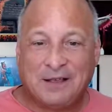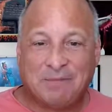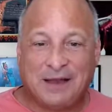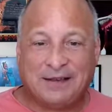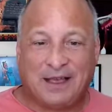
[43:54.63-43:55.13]

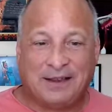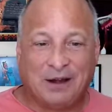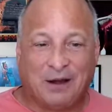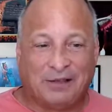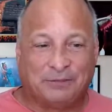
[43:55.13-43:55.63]
But,
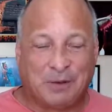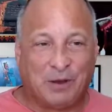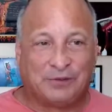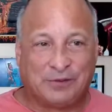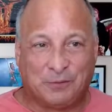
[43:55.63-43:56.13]
I spent
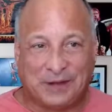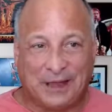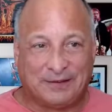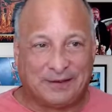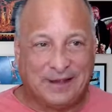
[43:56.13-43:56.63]
most of the
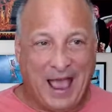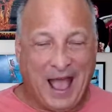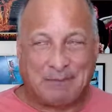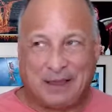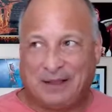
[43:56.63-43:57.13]
weekend
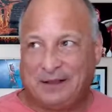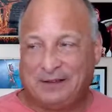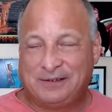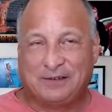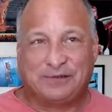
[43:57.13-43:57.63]
napping
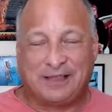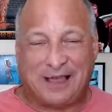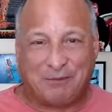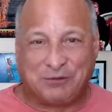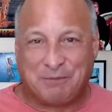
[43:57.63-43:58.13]
because
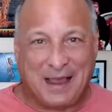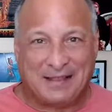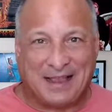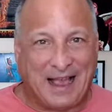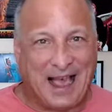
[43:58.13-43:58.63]
that was the
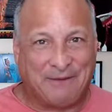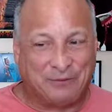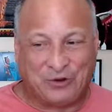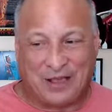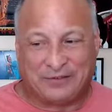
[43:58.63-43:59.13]
main thing I had
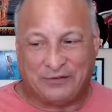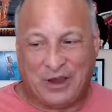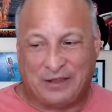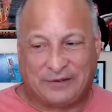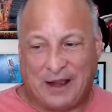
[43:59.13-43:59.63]
from Johnson &
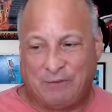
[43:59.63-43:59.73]
Johnson.